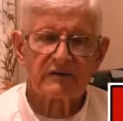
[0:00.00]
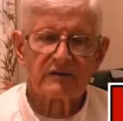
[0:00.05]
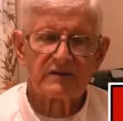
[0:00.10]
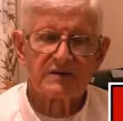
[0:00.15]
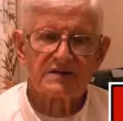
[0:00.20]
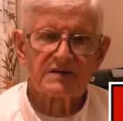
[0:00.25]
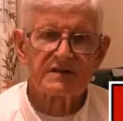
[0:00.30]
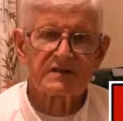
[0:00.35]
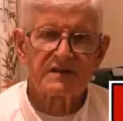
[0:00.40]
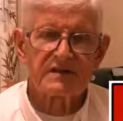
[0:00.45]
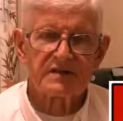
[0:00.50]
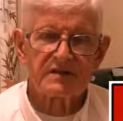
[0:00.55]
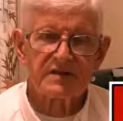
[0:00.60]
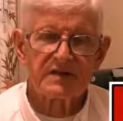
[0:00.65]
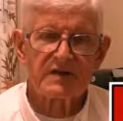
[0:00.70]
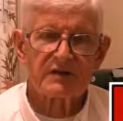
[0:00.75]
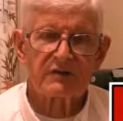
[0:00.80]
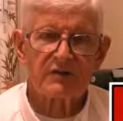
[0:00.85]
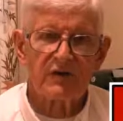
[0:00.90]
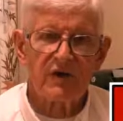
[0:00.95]
let's
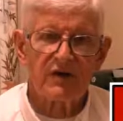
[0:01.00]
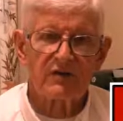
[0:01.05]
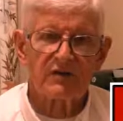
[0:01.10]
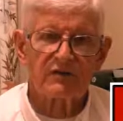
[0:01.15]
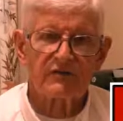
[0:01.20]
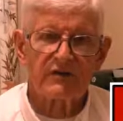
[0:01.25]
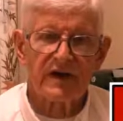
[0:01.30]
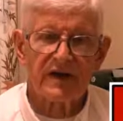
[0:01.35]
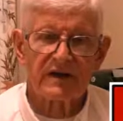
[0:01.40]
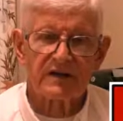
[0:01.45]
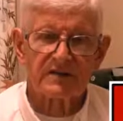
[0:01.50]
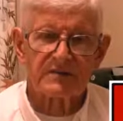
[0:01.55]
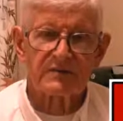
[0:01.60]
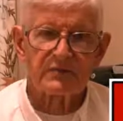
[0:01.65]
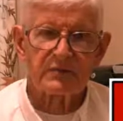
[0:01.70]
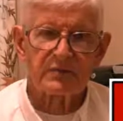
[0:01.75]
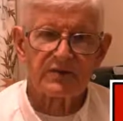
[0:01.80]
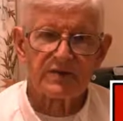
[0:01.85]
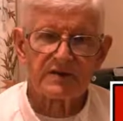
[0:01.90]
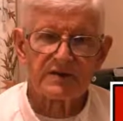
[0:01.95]
see all the facts,
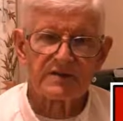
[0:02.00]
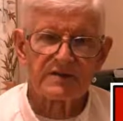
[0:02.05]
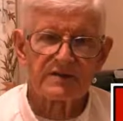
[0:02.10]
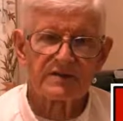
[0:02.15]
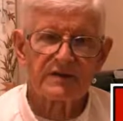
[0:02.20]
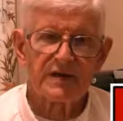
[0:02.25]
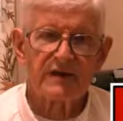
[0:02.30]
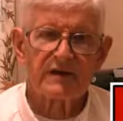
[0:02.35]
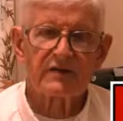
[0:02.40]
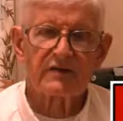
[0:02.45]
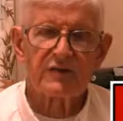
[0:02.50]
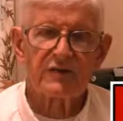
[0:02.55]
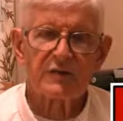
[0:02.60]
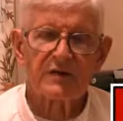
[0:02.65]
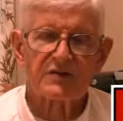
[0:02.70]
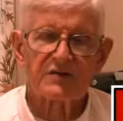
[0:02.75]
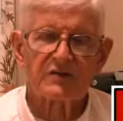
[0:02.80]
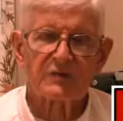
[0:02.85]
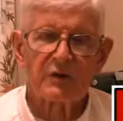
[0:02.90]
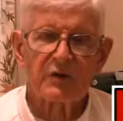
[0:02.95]
please. Thank you very
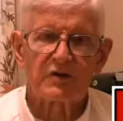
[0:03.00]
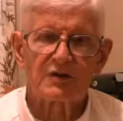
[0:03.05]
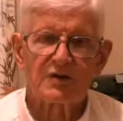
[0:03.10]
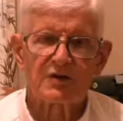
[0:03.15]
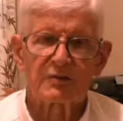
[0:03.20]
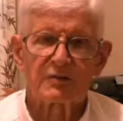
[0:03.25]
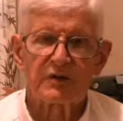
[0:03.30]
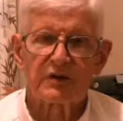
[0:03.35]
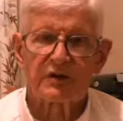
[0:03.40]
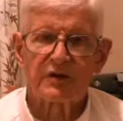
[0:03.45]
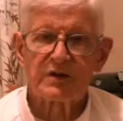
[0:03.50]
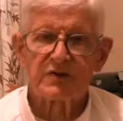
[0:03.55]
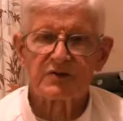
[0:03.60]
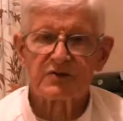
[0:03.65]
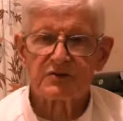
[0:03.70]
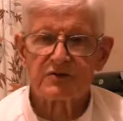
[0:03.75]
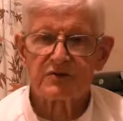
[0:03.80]
much for watching Plain